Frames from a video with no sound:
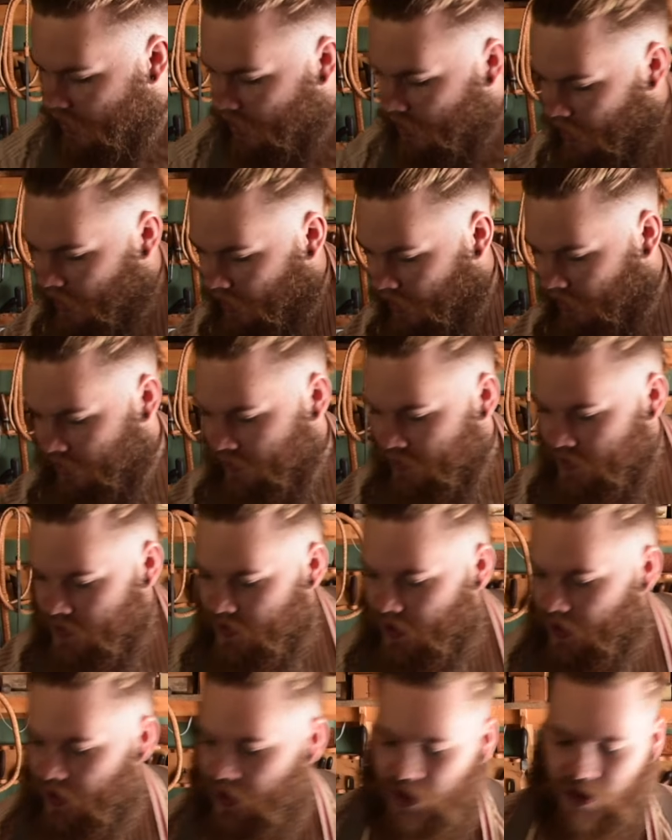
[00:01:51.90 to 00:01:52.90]

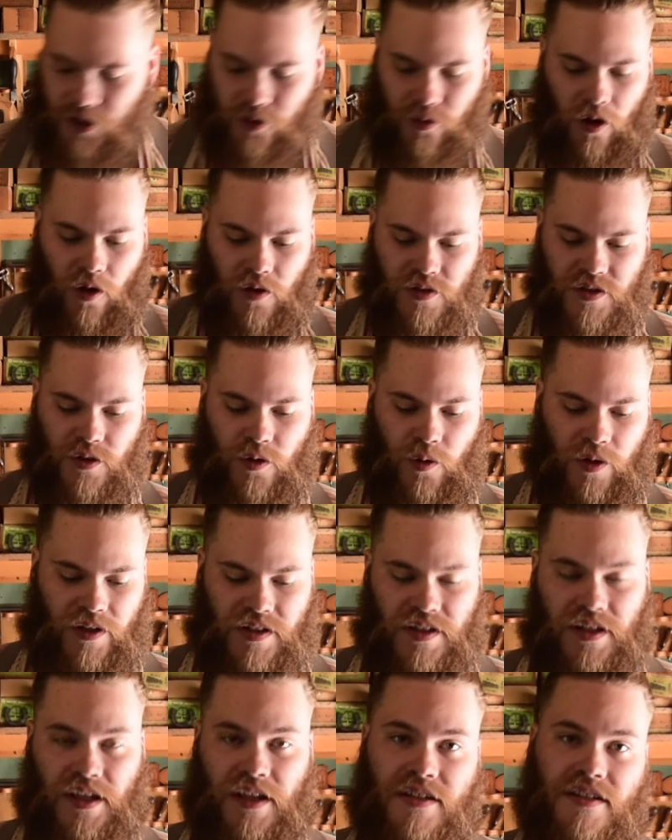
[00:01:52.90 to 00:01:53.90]
And you're also going
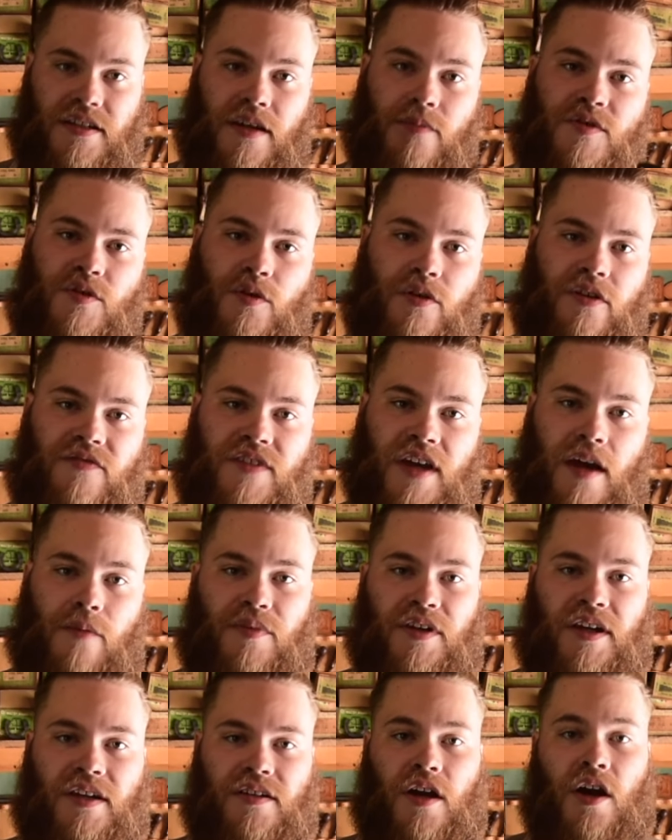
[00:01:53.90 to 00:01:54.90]
to need some sort of
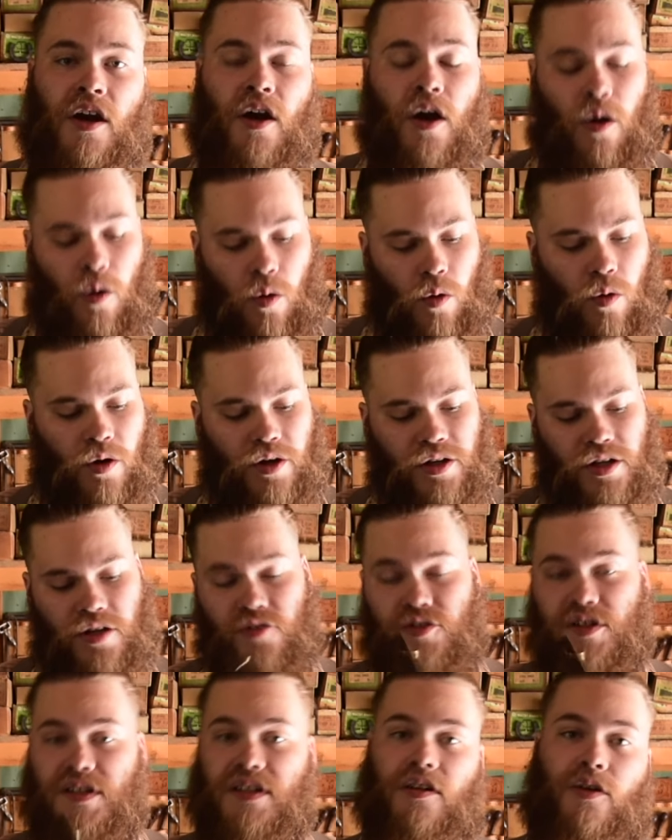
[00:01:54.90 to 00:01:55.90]
template, or you
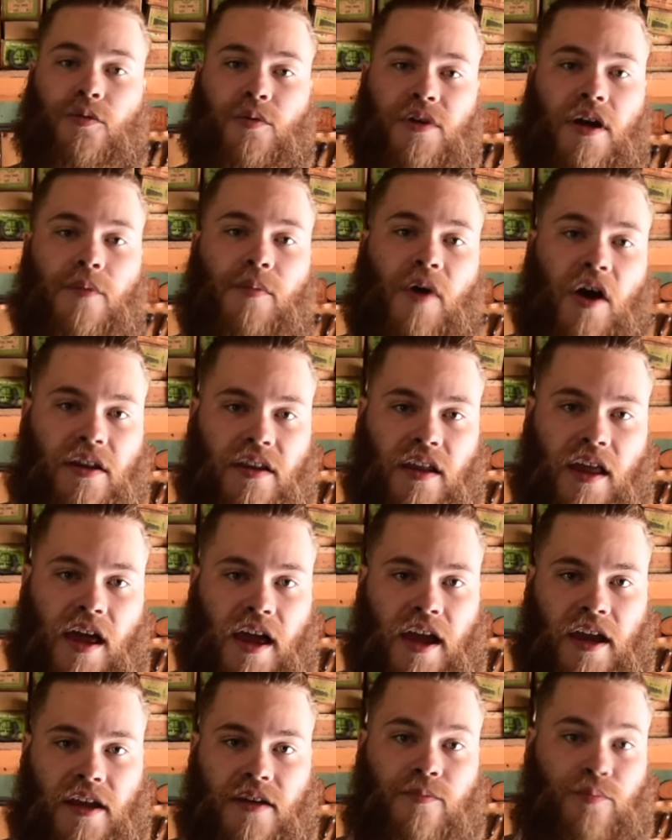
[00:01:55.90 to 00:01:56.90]
can just look one up
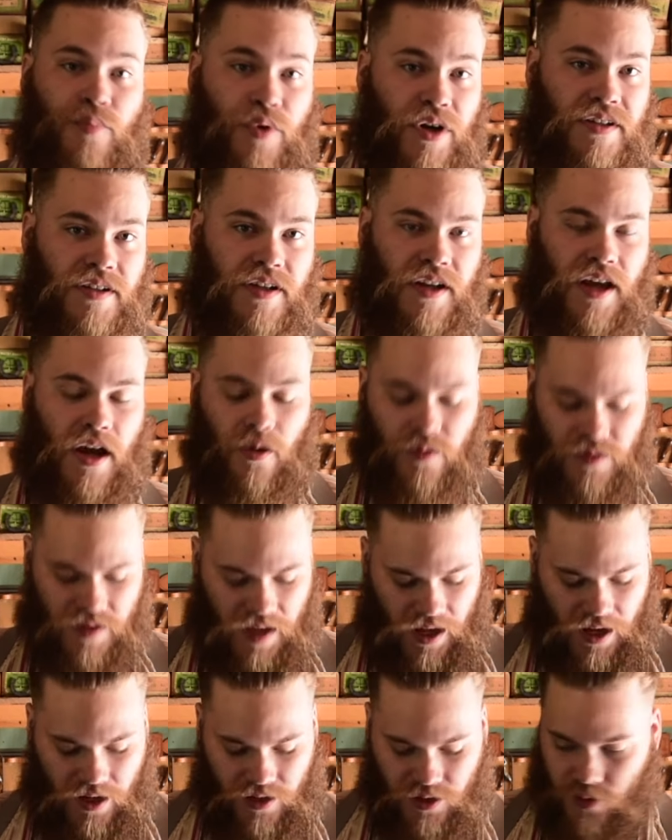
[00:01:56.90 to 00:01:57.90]
online, print it out,
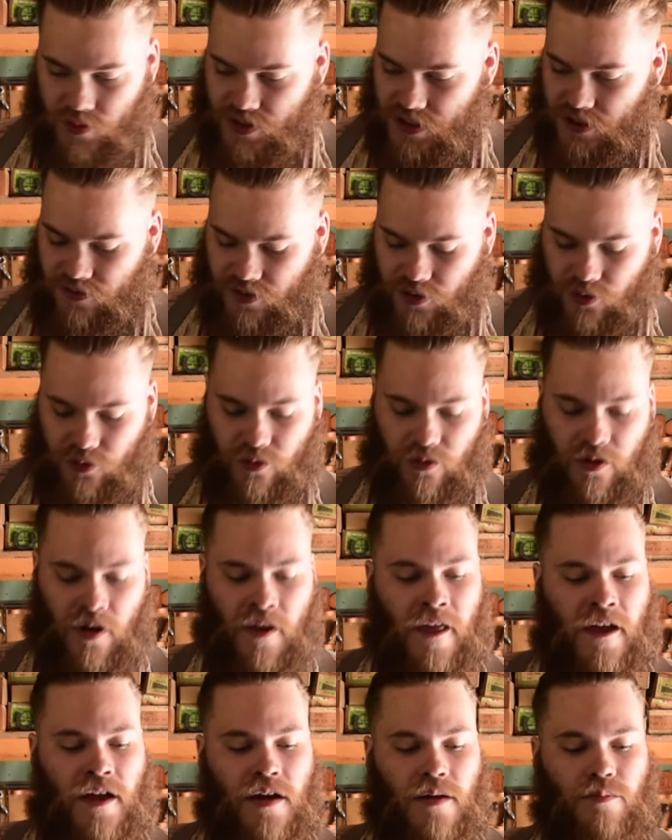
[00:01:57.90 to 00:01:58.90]
and use it to
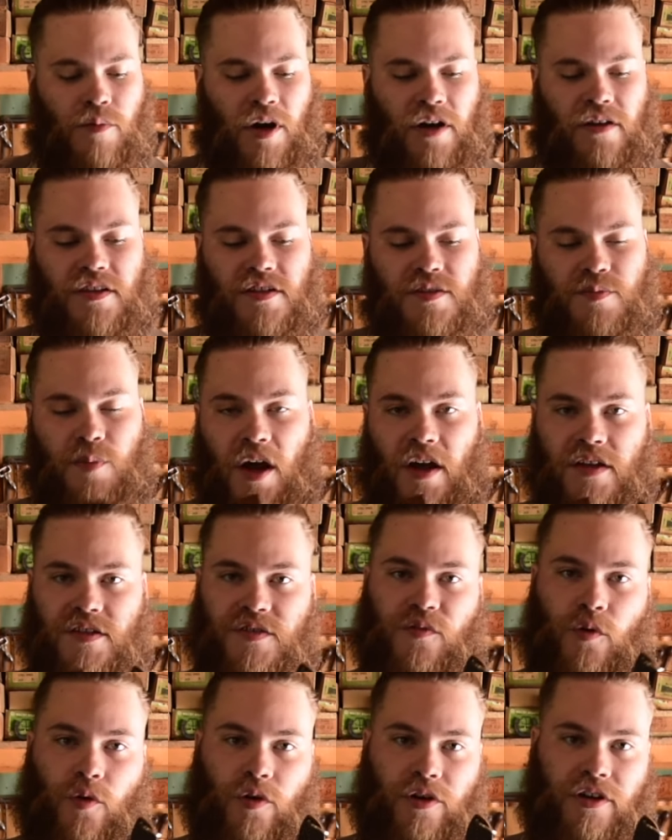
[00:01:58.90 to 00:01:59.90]
mark the spots
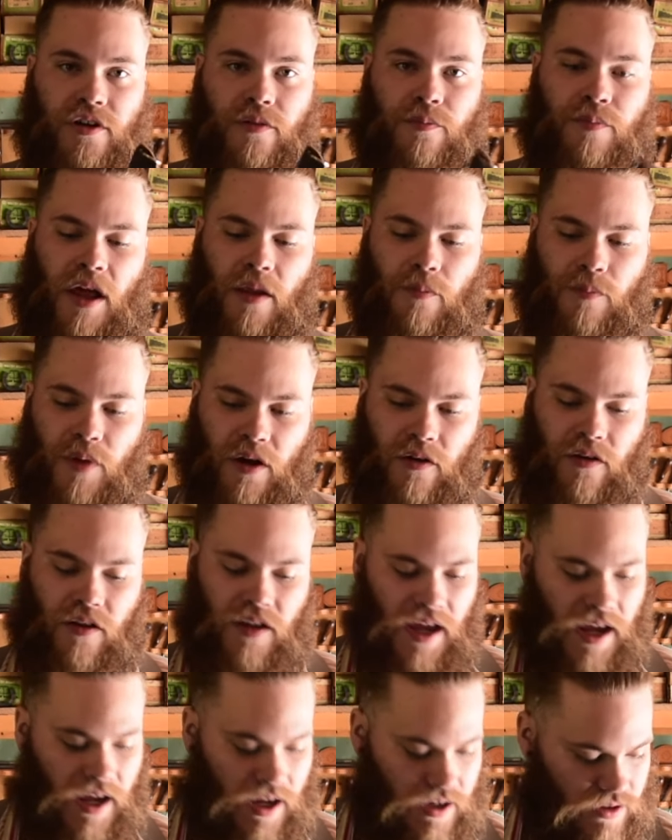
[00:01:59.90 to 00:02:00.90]
for your belt
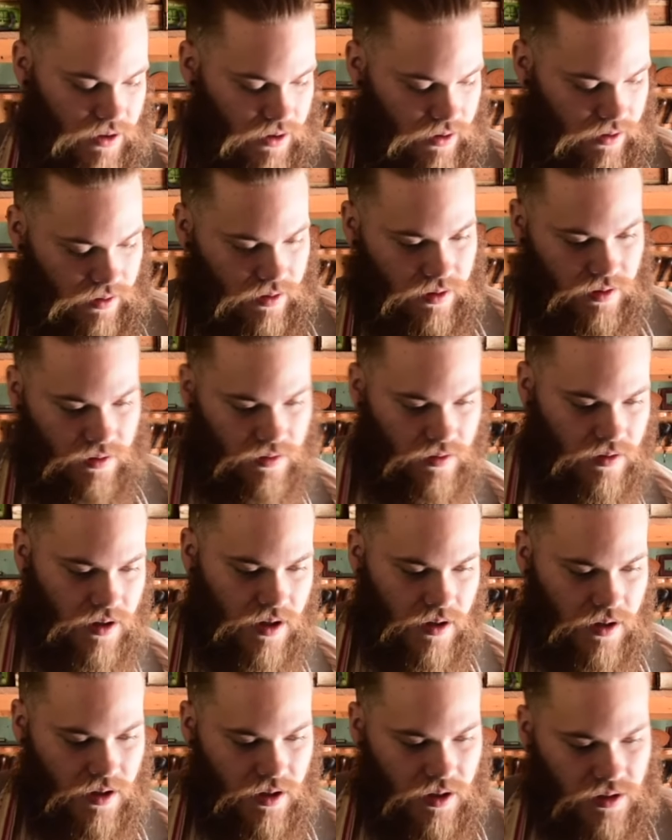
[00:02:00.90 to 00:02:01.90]
buckle and your
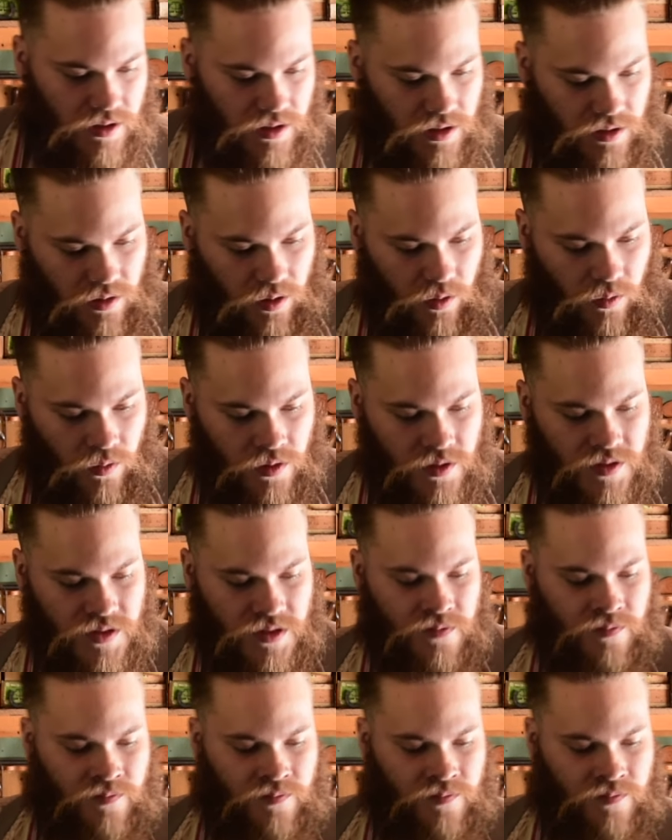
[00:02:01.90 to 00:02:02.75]
little holes.